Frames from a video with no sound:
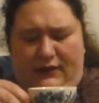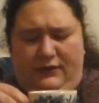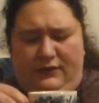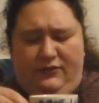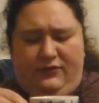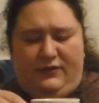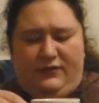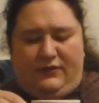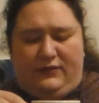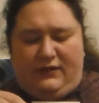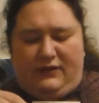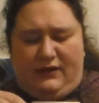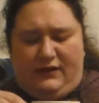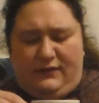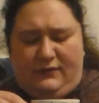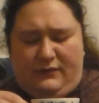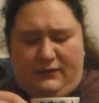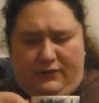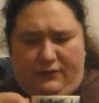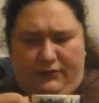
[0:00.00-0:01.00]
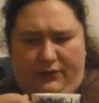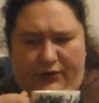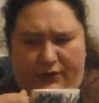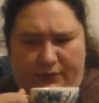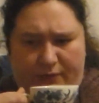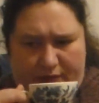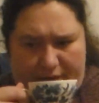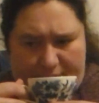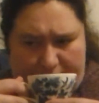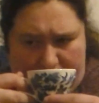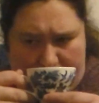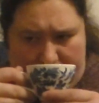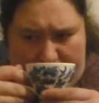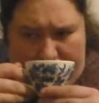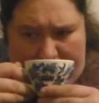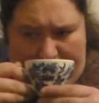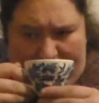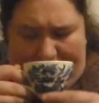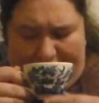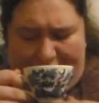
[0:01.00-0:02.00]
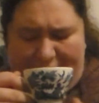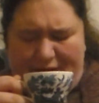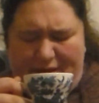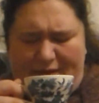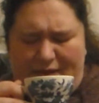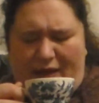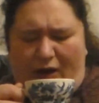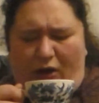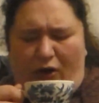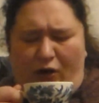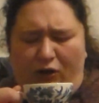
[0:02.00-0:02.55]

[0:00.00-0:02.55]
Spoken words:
Interesting aroma. Has this